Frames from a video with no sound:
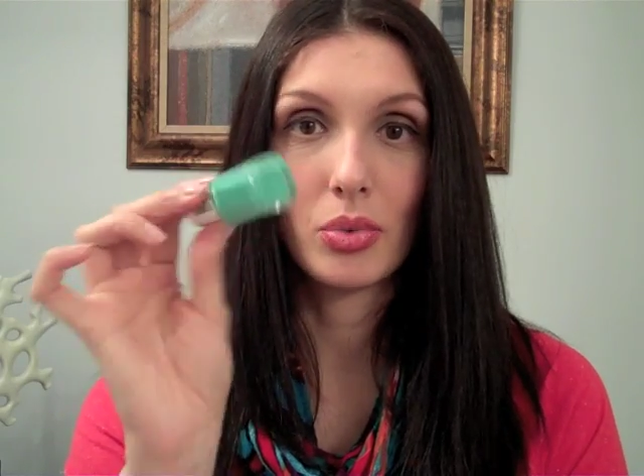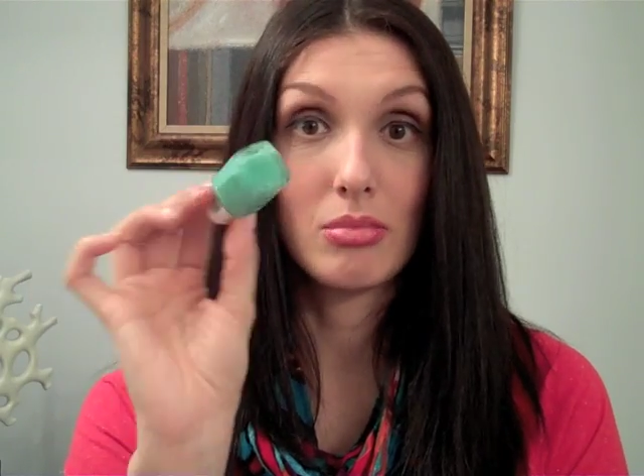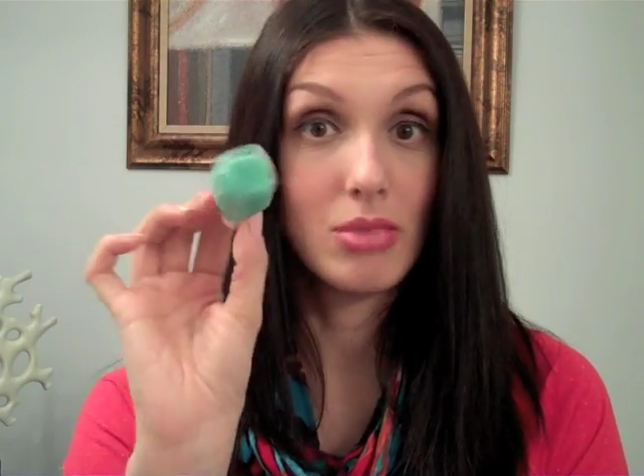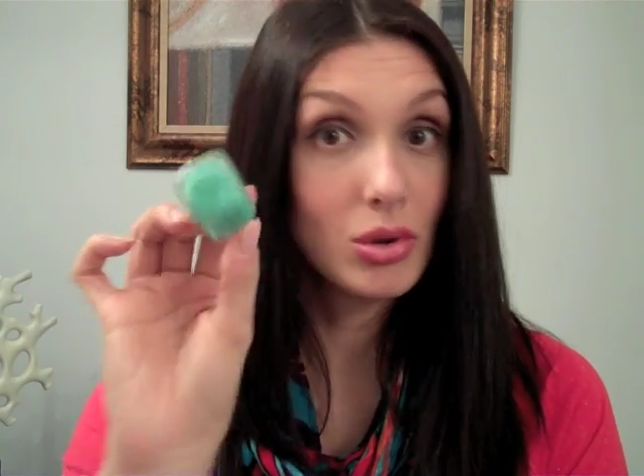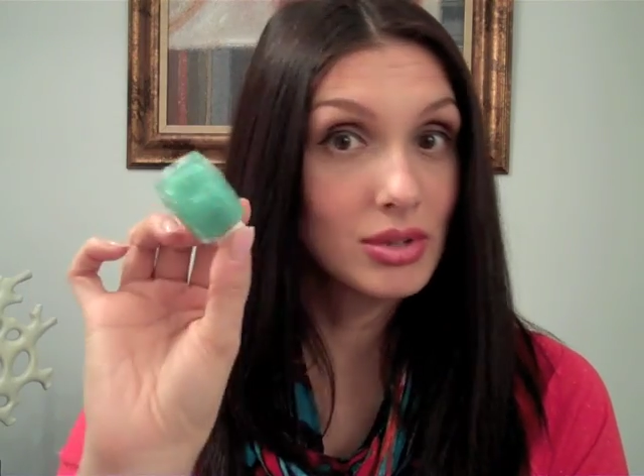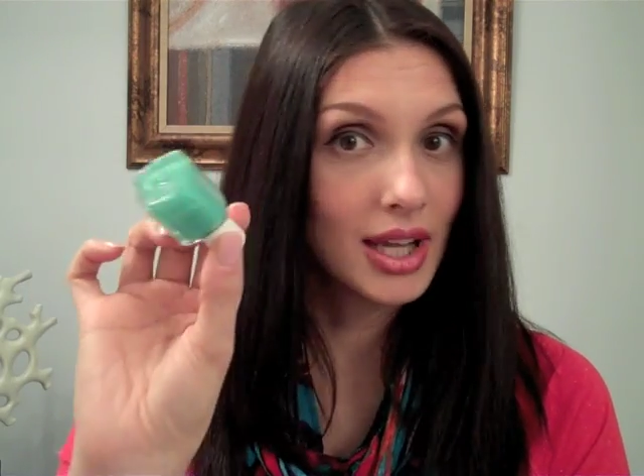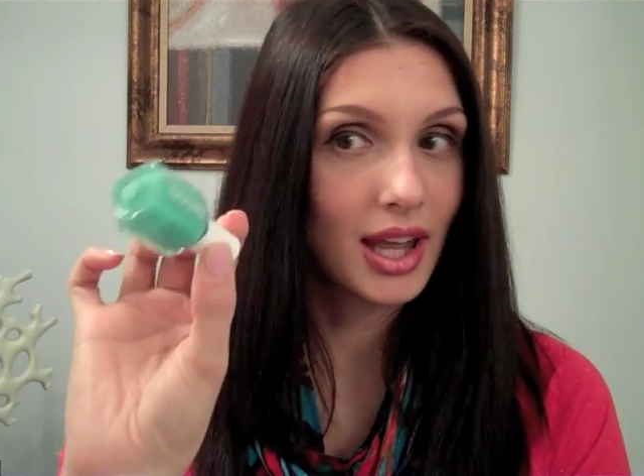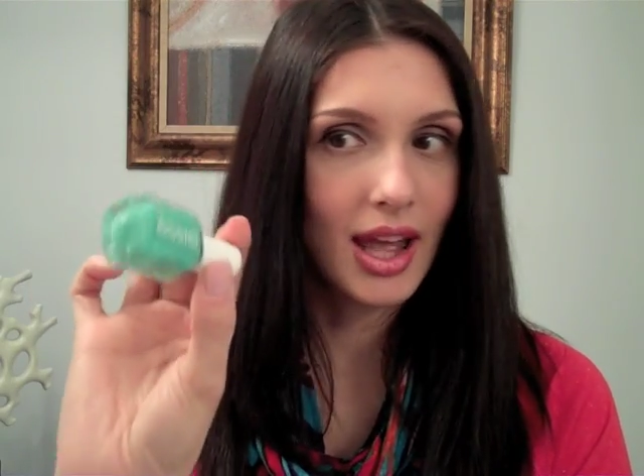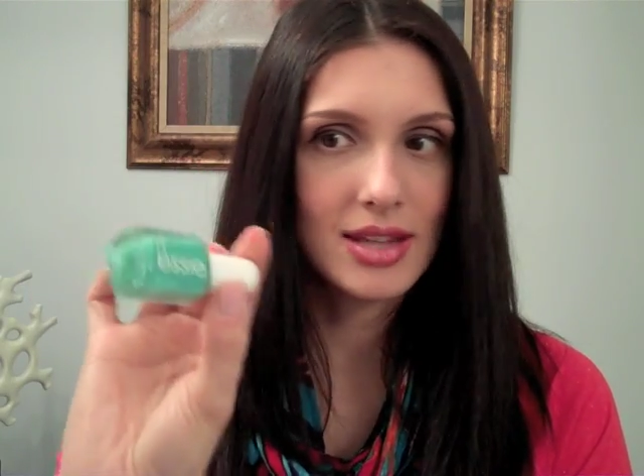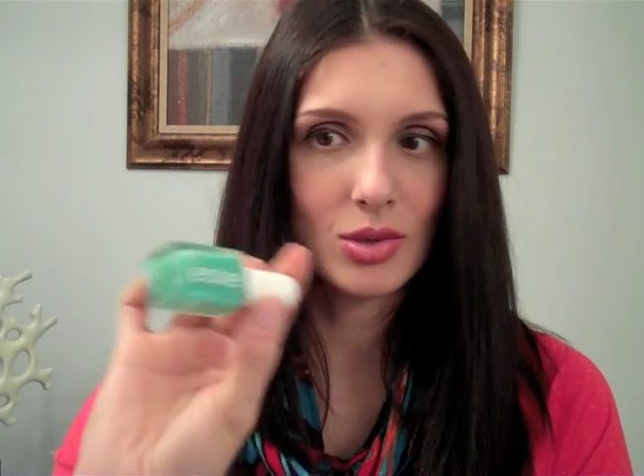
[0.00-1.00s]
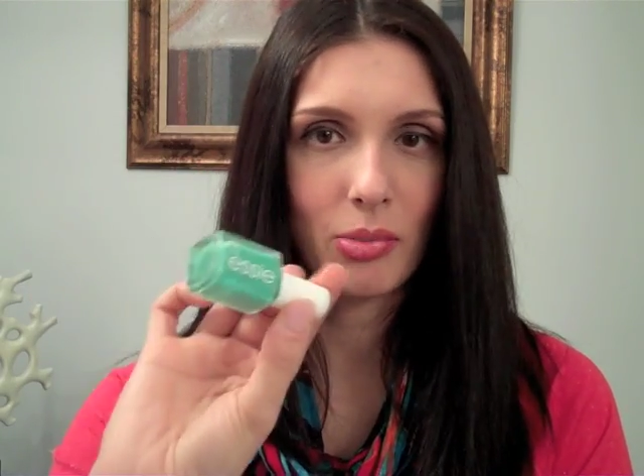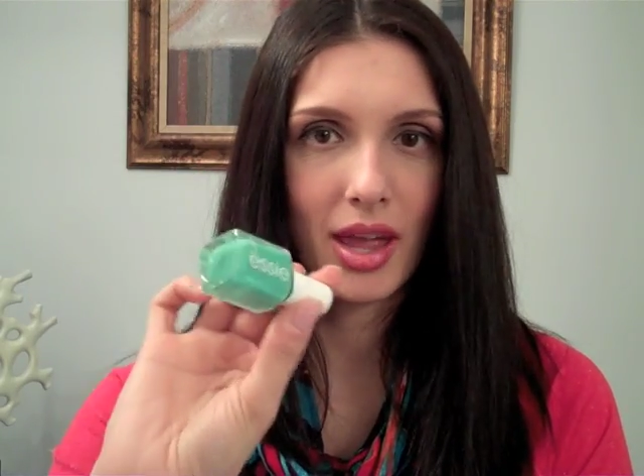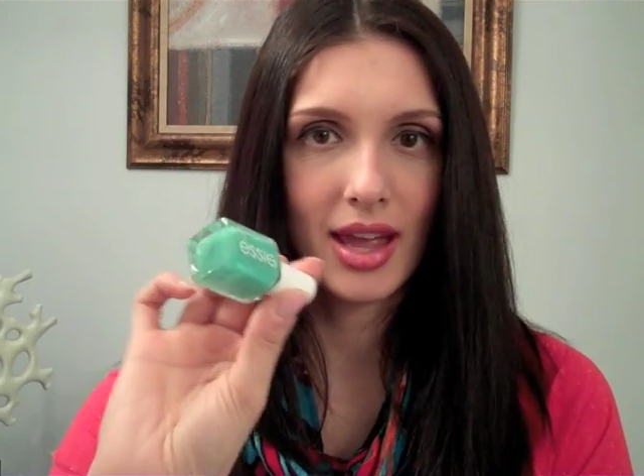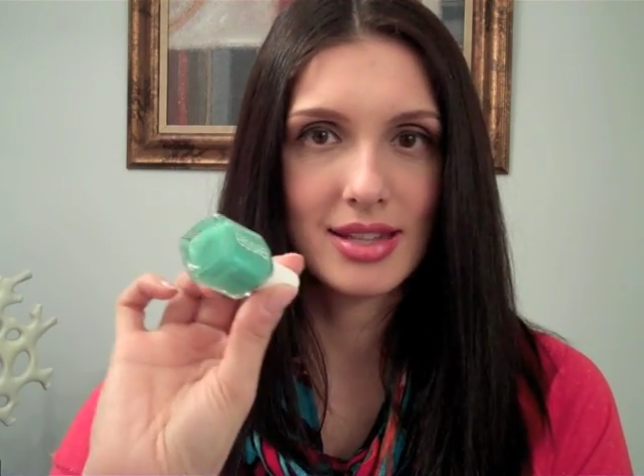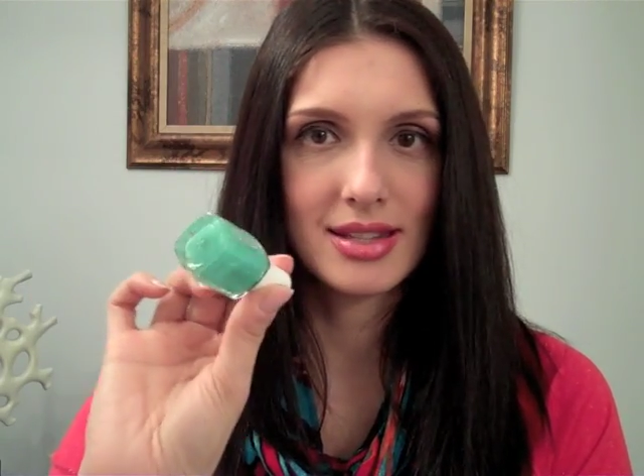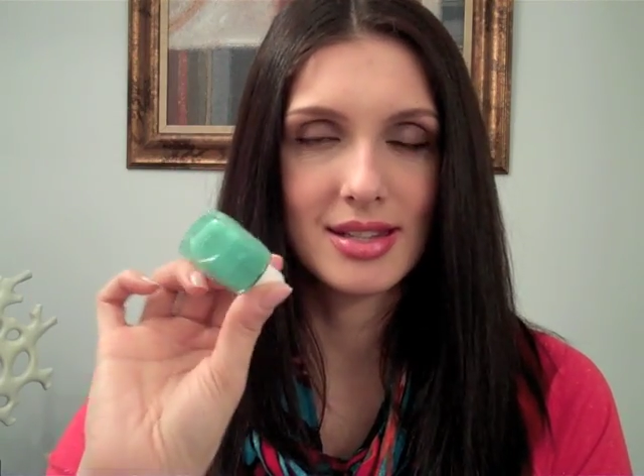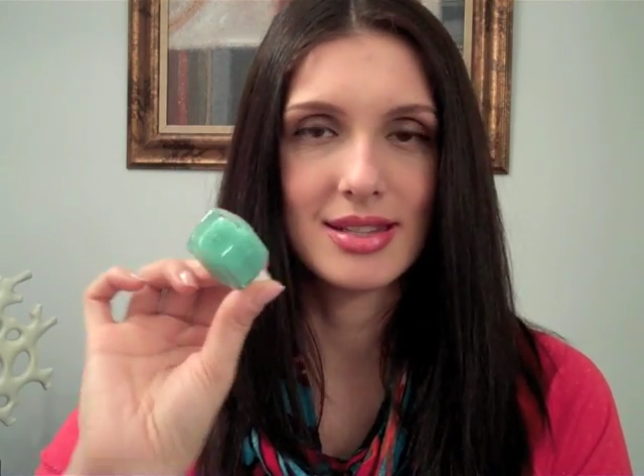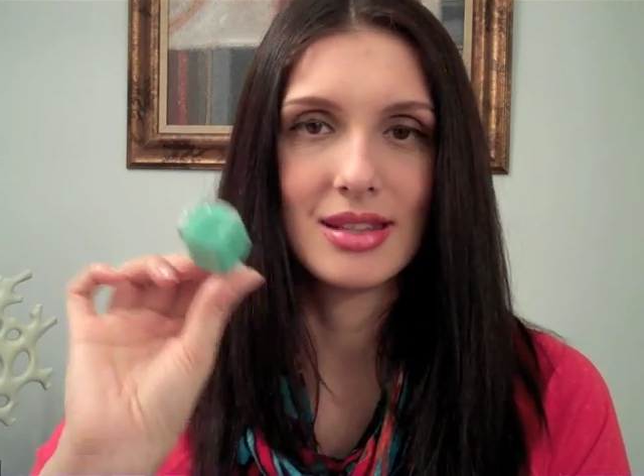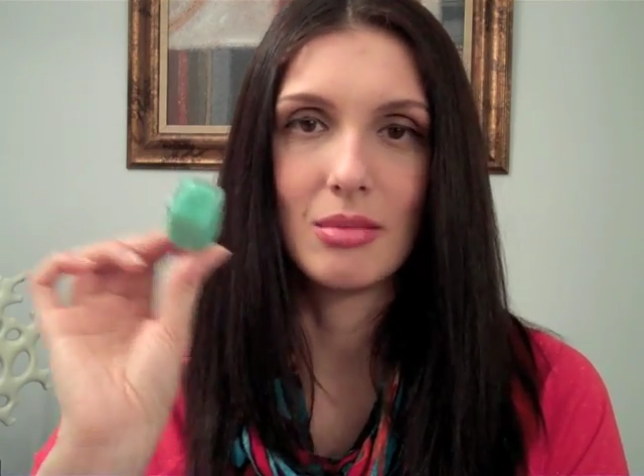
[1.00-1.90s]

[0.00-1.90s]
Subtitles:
remotely as opaque as it is in the